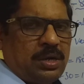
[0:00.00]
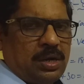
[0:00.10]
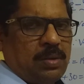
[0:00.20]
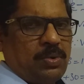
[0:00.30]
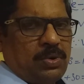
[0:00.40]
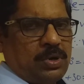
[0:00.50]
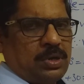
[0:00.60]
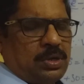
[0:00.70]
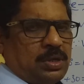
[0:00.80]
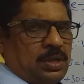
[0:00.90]
about
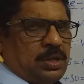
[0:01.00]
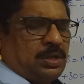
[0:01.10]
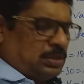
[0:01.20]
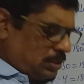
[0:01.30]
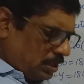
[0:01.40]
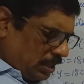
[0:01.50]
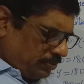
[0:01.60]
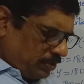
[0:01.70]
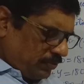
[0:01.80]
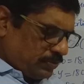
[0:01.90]
the
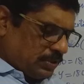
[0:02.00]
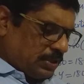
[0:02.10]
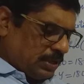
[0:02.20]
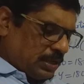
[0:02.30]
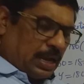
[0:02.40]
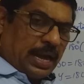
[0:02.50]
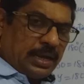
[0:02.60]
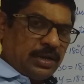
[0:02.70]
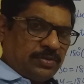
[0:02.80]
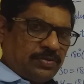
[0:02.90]
types of the
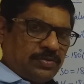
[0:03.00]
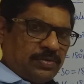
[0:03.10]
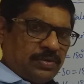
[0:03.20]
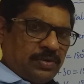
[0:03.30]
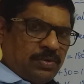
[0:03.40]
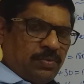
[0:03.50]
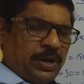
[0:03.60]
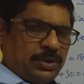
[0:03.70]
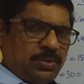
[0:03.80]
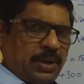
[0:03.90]
angles
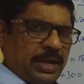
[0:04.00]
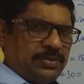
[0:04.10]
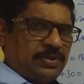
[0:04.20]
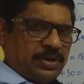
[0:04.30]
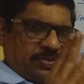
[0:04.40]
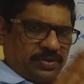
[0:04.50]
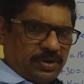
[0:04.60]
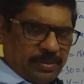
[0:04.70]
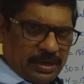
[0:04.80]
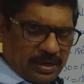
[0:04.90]
when two lines
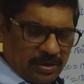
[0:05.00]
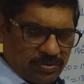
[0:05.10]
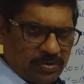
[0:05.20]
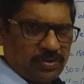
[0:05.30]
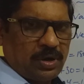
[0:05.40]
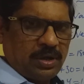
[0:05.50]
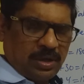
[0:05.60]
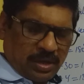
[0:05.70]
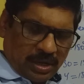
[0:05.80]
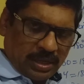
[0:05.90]
intersected by transversal
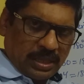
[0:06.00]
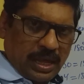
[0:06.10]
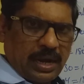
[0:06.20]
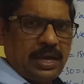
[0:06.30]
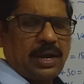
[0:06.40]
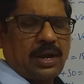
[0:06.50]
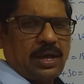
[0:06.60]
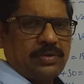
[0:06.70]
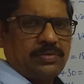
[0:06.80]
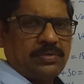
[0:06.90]
in the earlier
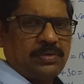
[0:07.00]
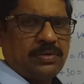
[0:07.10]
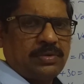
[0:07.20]
class.